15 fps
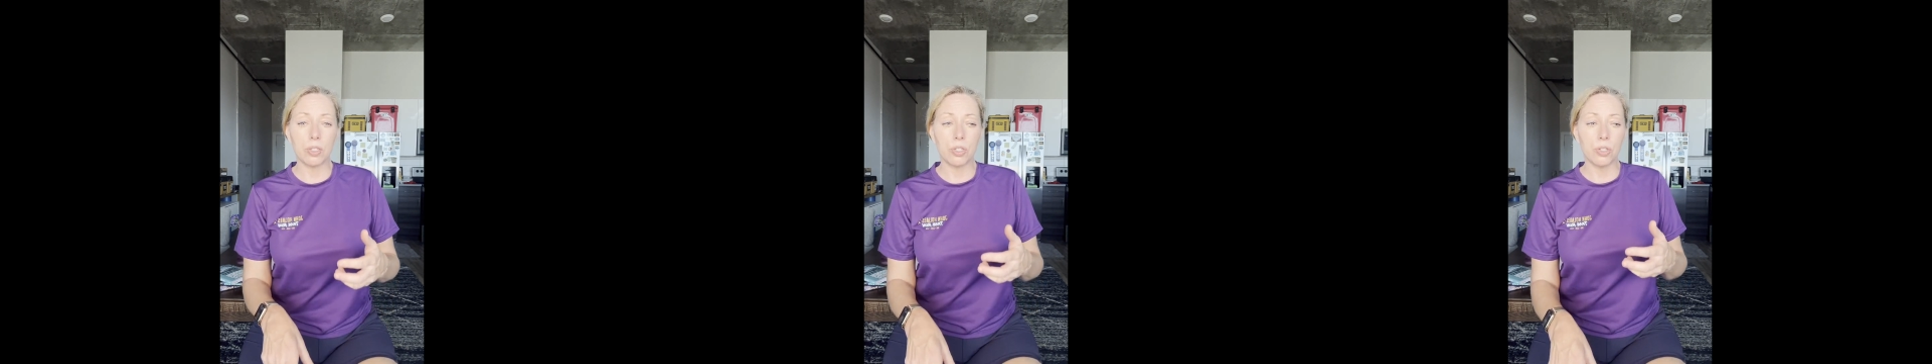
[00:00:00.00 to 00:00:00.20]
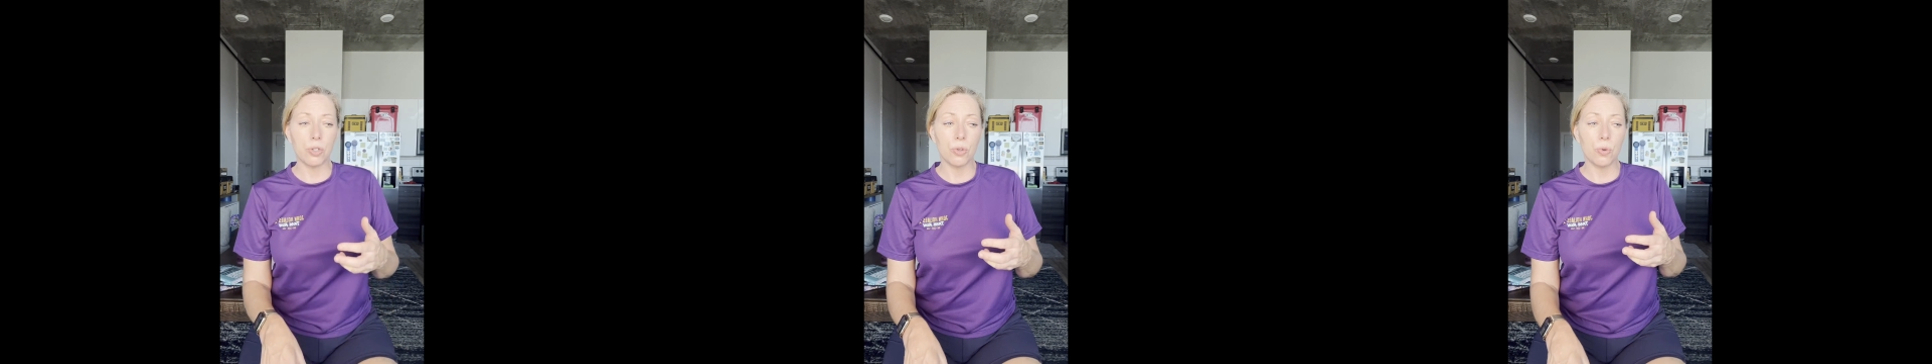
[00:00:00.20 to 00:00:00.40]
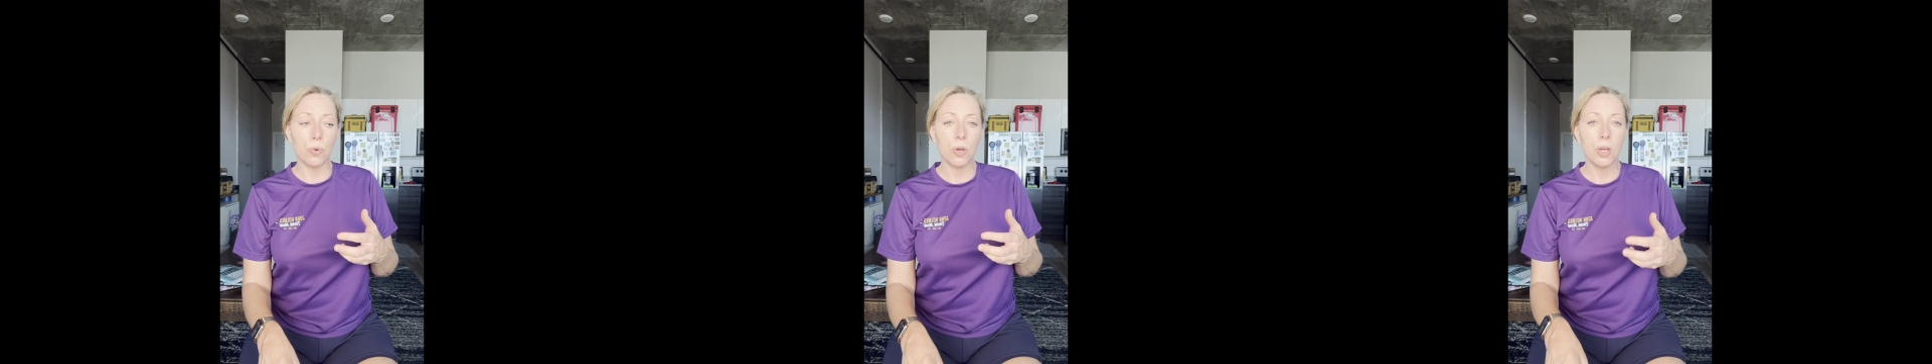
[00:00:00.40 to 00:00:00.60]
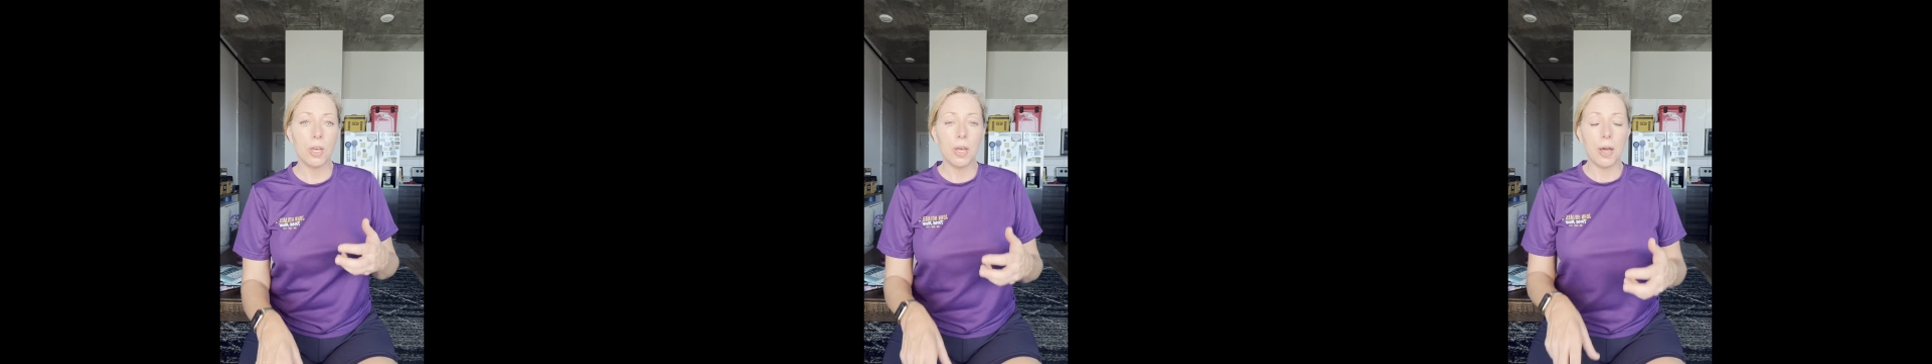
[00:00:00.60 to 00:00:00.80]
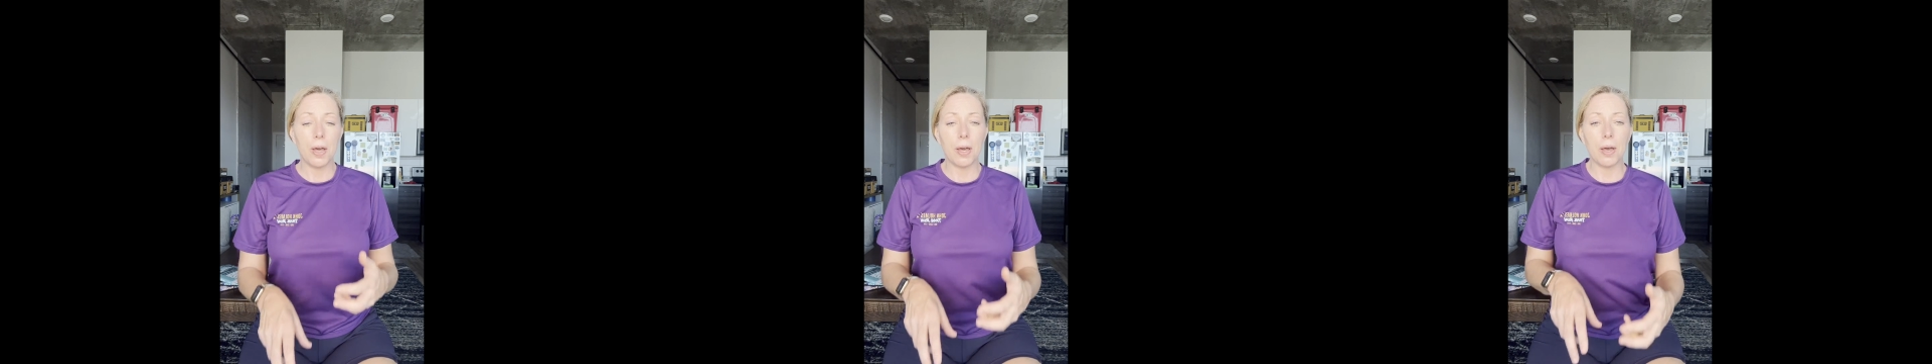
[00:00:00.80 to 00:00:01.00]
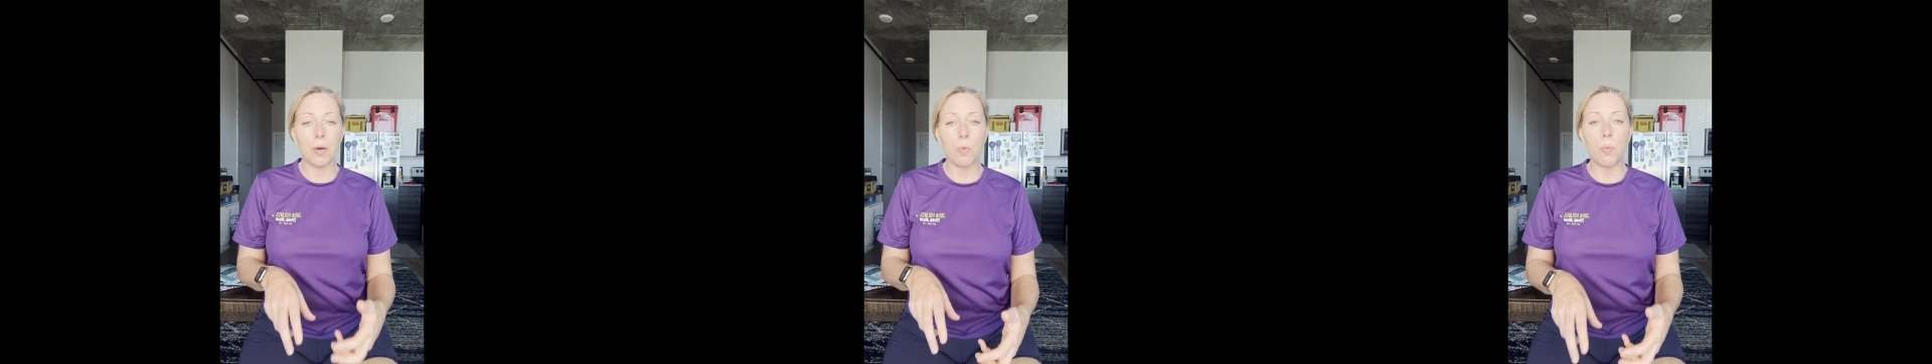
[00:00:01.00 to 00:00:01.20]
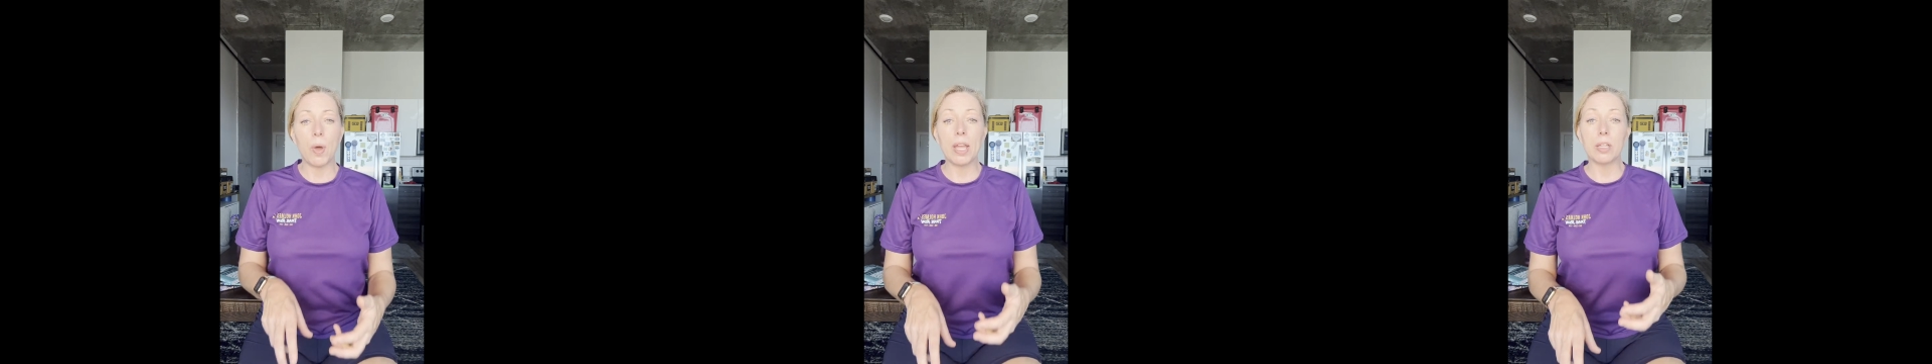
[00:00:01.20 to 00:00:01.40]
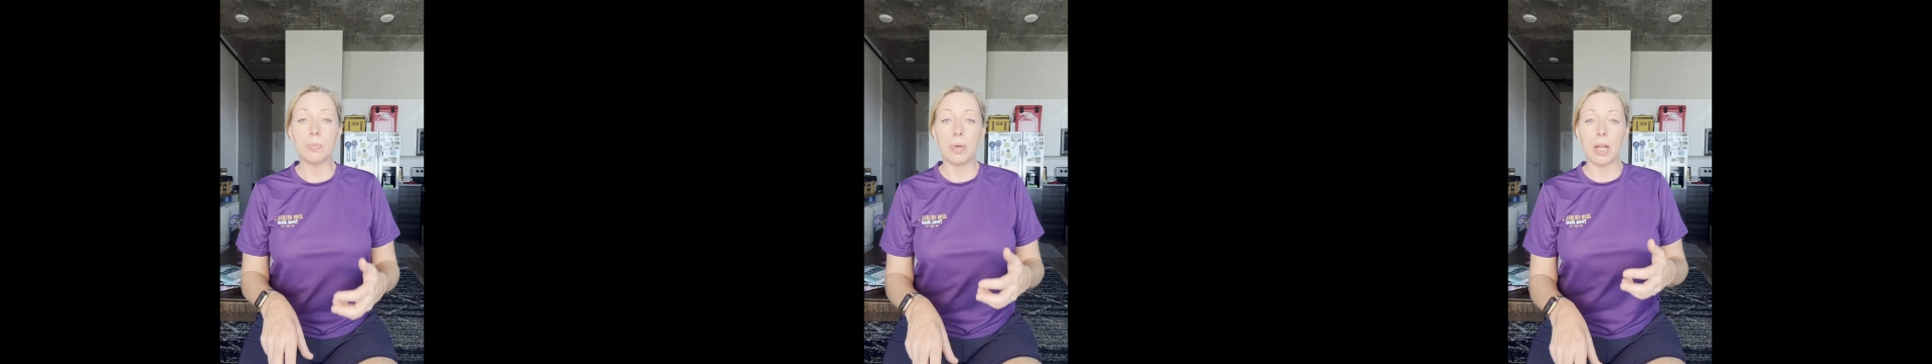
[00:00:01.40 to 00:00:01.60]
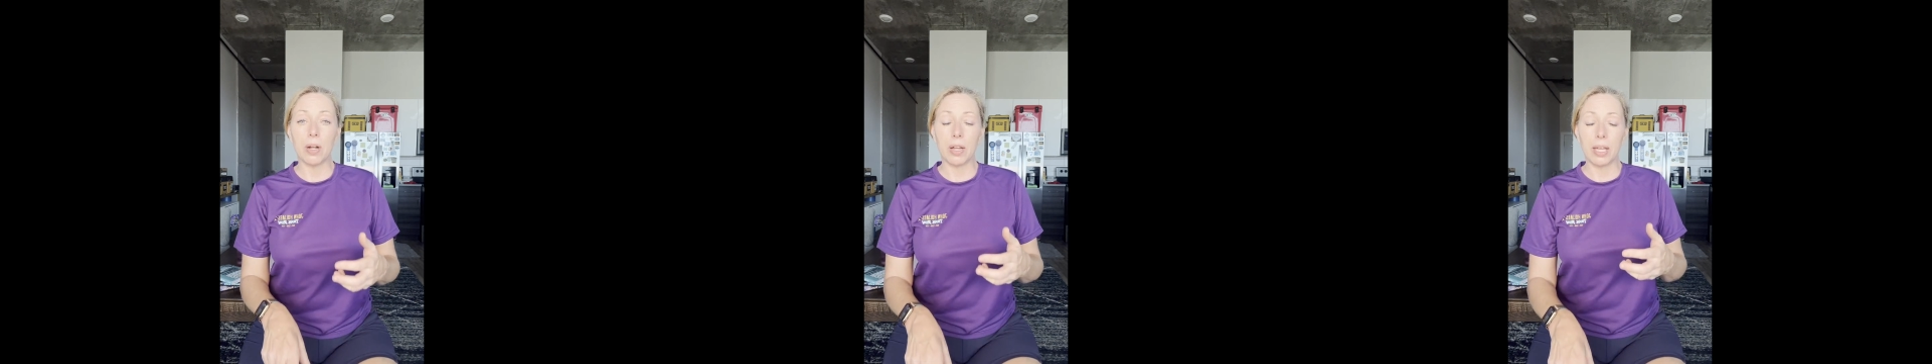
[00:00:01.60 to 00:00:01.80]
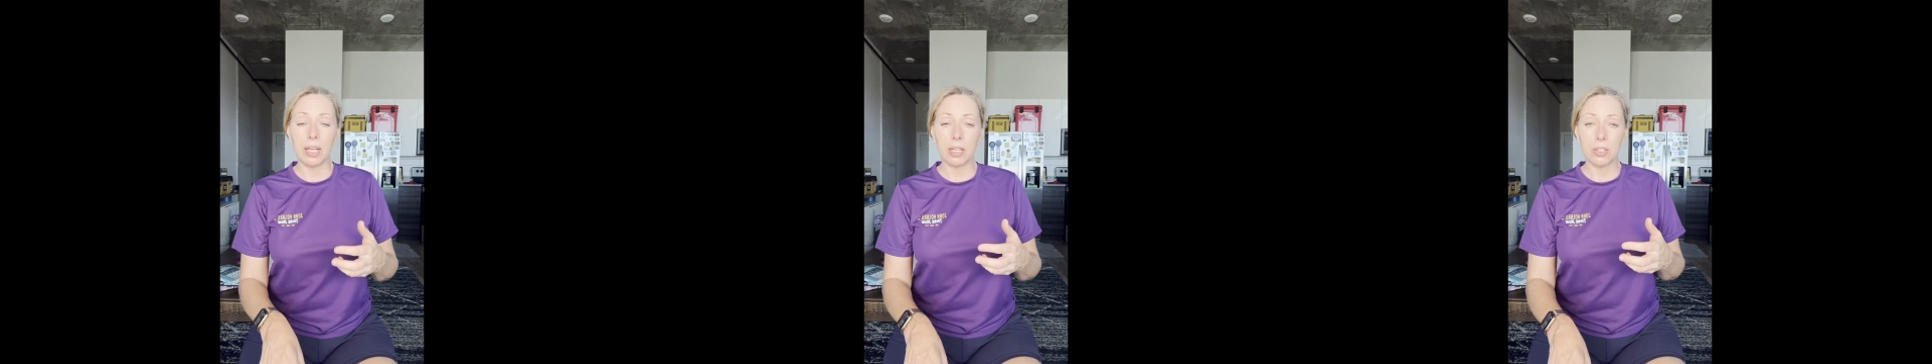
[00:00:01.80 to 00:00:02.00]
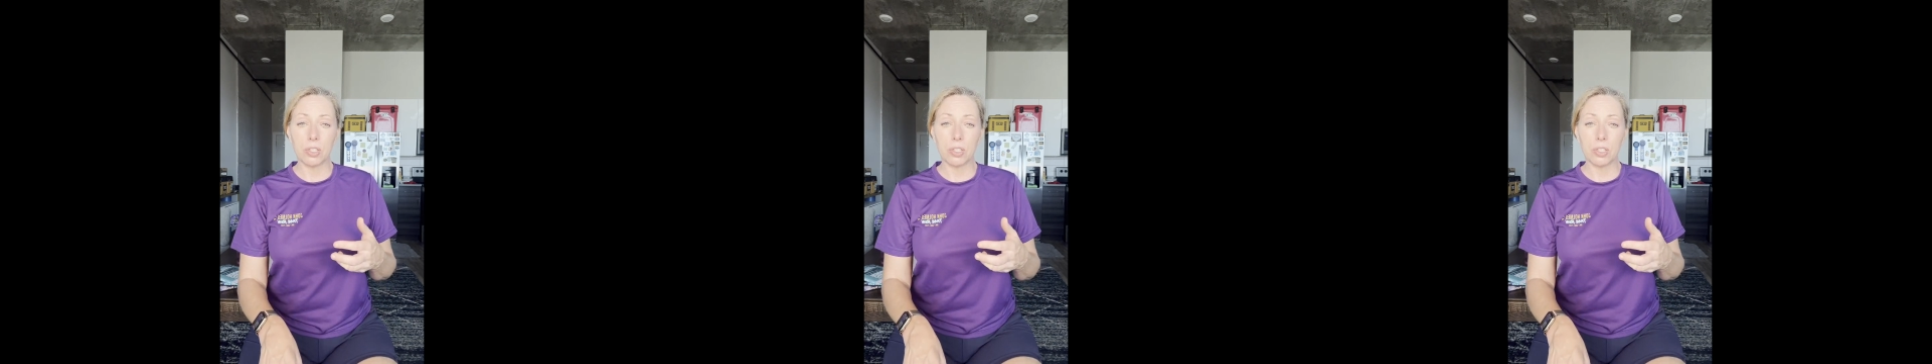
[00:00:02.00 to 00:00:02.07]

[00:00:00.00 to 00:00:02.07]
to weight bearing.